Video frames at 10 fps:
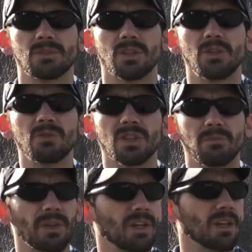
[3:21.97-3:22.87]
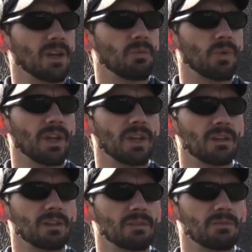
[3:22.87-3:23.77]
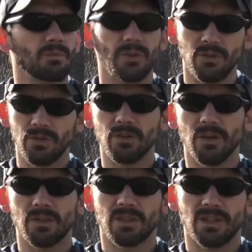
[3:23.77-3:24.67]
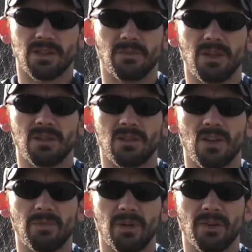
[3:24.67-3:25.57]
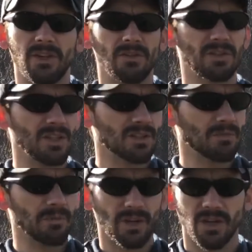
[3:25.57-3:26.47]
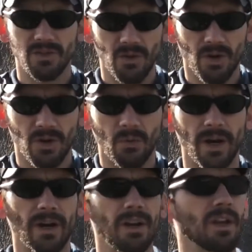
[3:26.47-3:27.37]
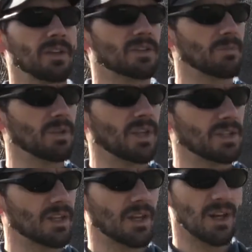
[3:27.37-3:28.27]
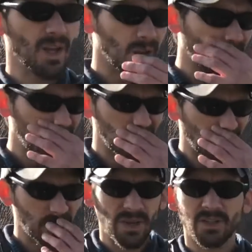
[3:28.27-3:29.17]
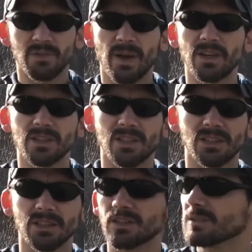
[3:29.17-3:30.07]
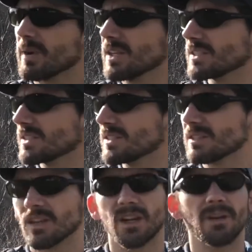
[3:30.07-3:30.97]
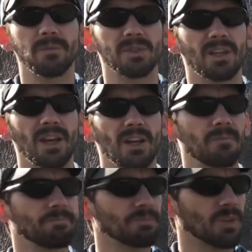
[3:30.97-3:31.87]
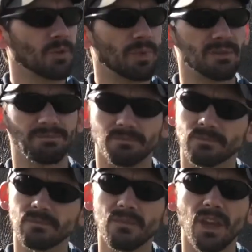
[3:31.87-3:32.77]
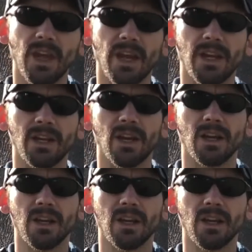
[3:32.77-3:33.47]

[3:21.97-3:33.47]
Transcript: to do something when you do notice that something is alarming, right? You see something because you are aware, something that kind of makes your spidey senses stand up a little bit, and